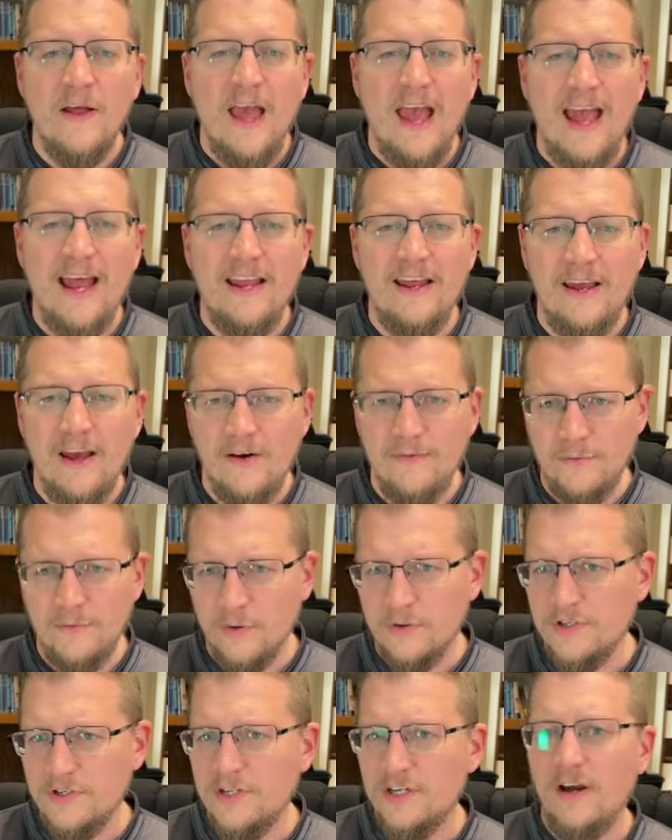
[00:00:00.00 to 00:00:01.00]
and of
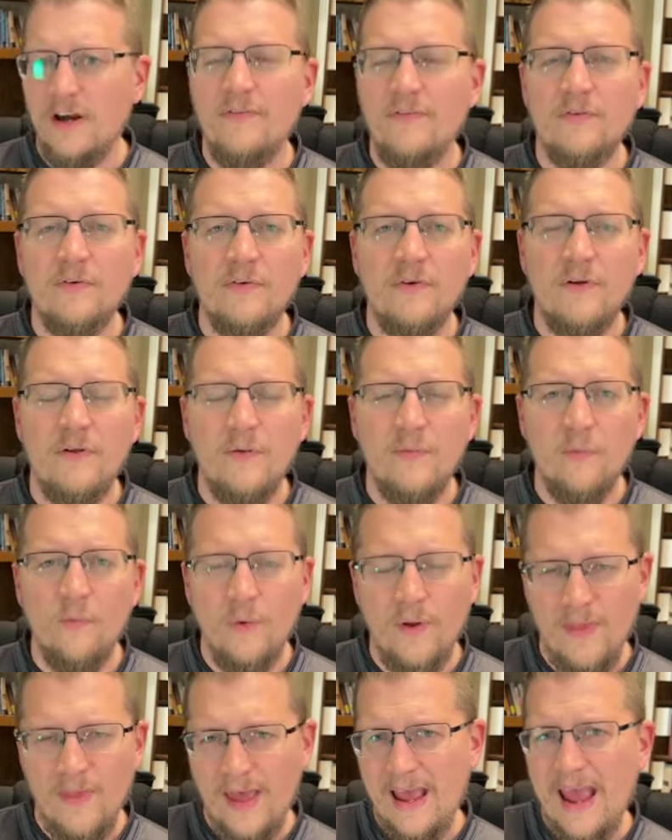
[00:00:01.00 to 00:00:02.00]
course of
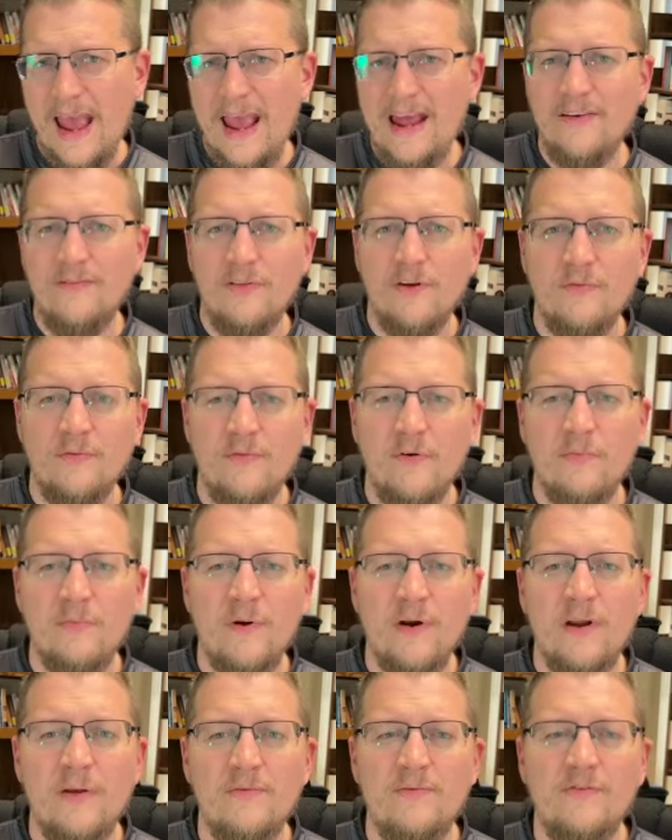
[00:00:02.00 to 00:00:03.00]
when they ate of the
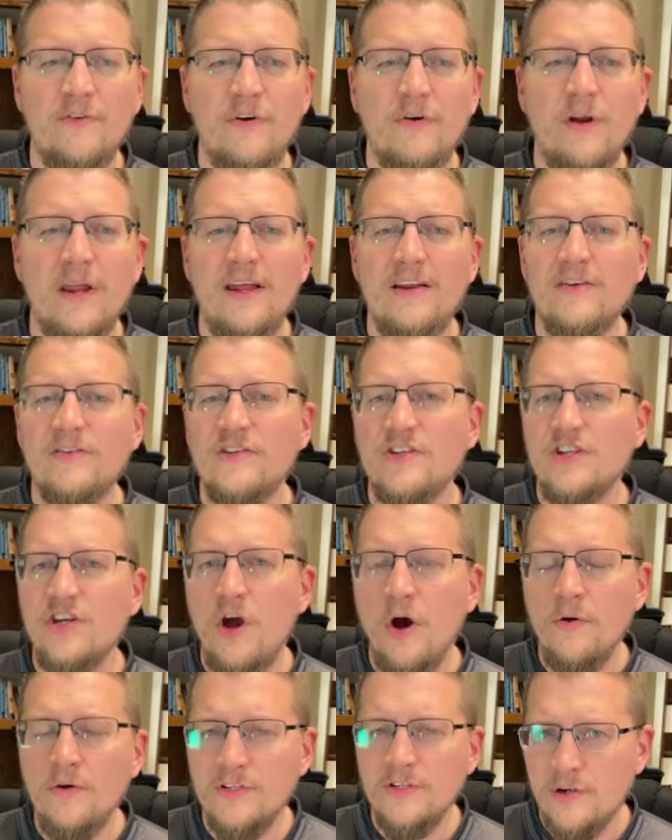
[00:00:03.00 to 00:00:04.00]
forbidden fruit, it is
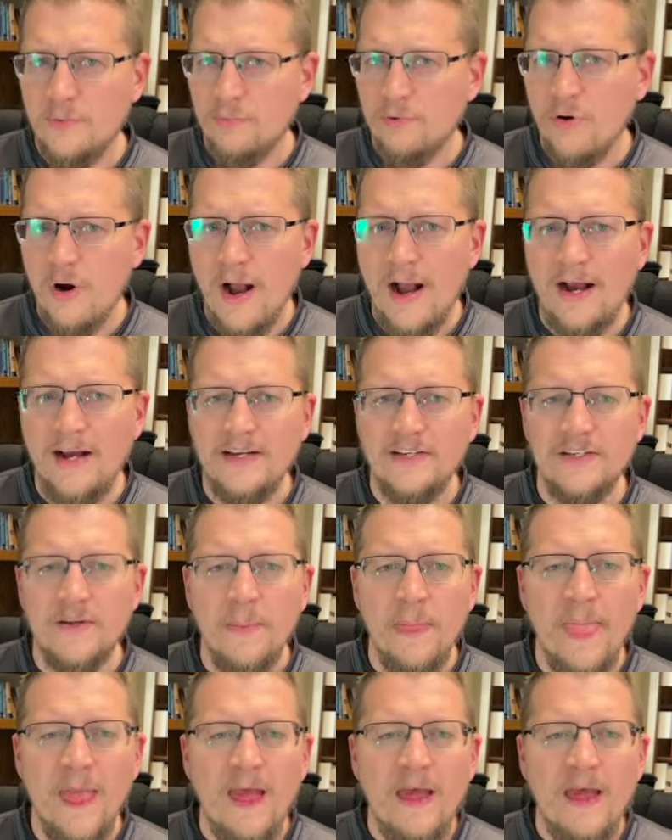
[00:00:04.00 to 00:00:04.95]
no surprise